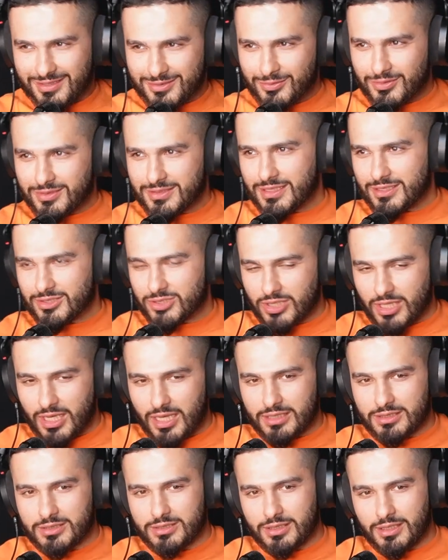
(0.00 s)
what he said. Shout
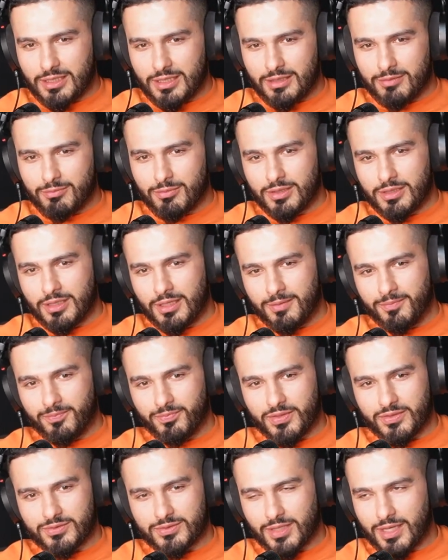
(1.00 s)
out to him. And
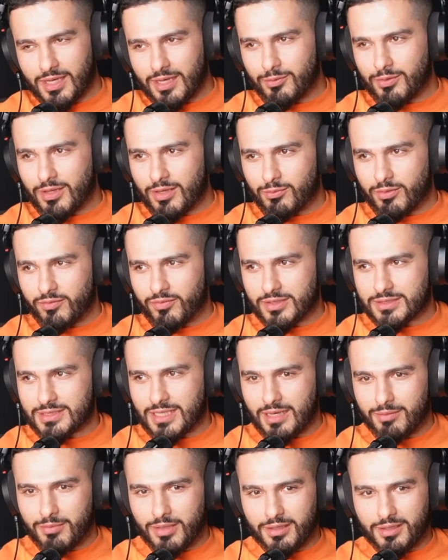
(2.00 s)
there was a guy we had with us,
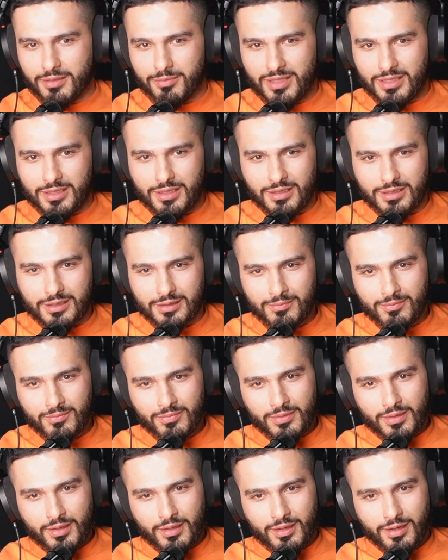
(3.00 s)
Hammer the medic,
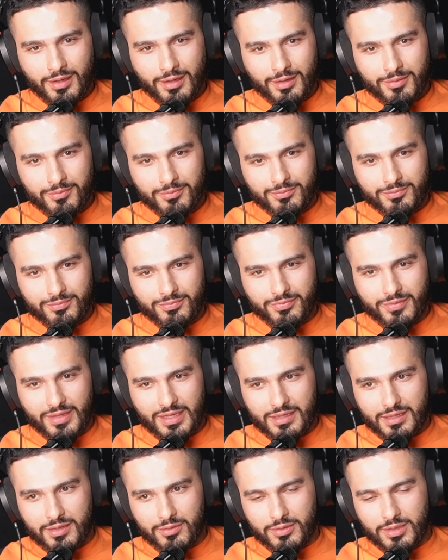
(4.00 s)
and
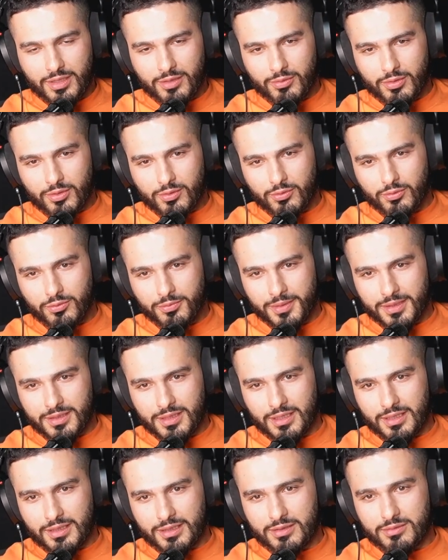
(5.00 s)
they were cool. But
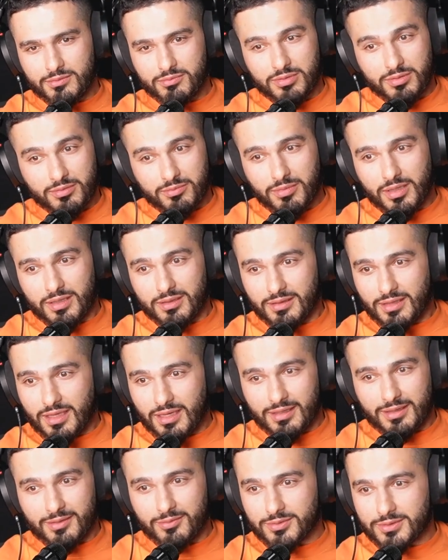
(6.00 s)
they
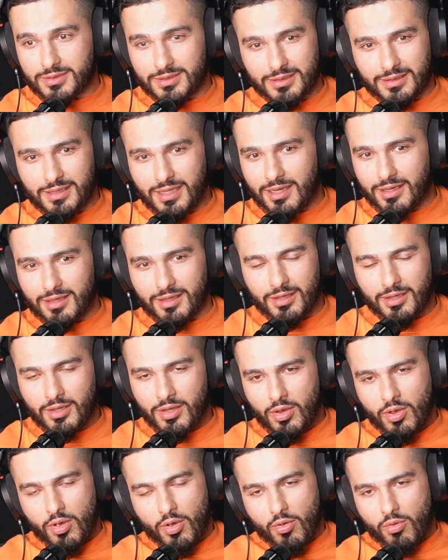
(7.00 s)
were like,
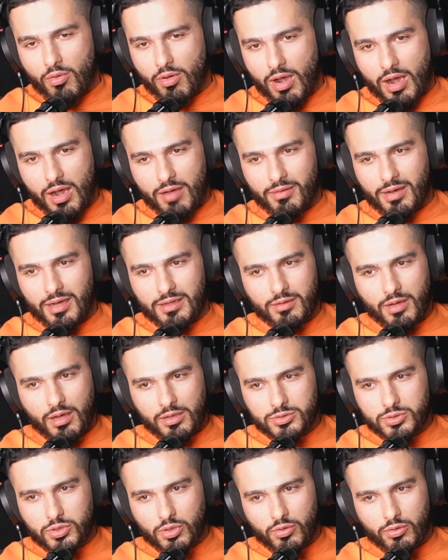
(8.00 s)
I
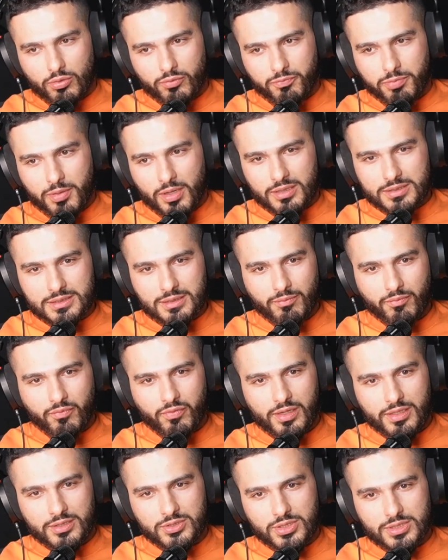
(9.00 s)
drove past some
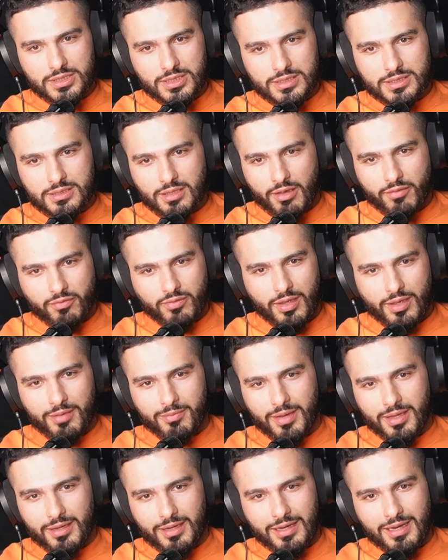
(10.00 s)
villages and stuff there,
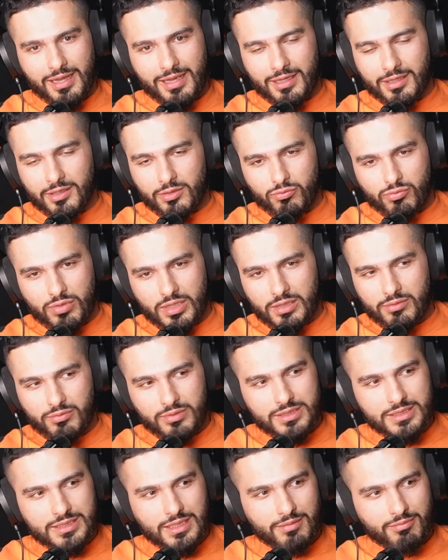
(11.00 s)
man, and it really
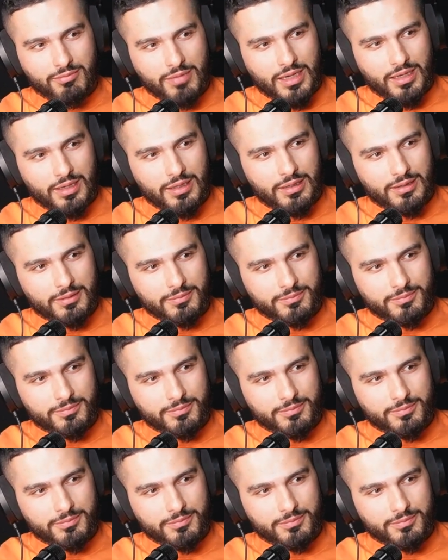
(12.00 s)
reset my